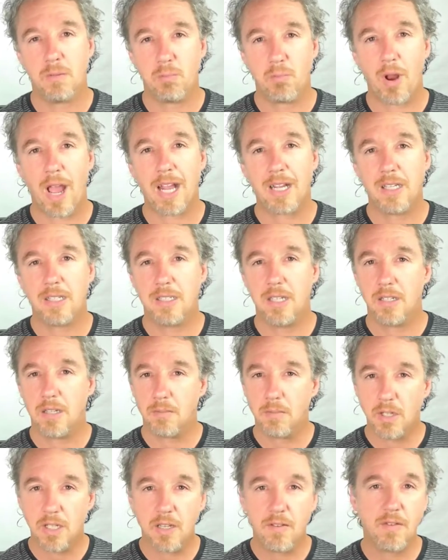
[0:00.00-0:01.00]
practice this. I'm
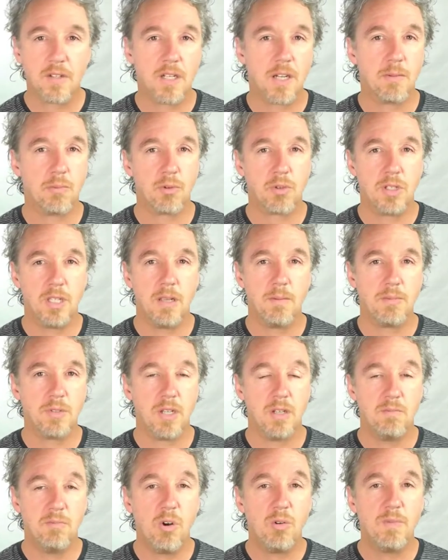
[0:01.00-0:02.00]
going to give you a couple tips
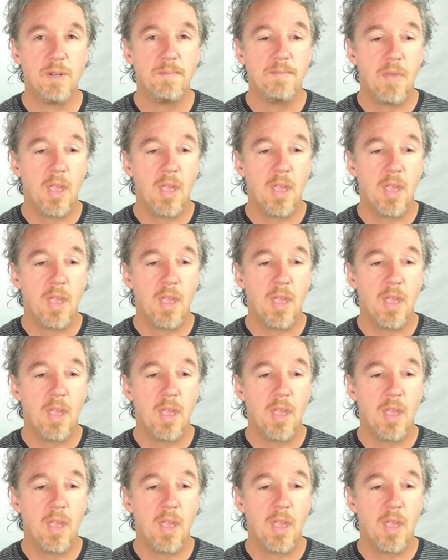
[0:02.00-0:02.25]
in a moment.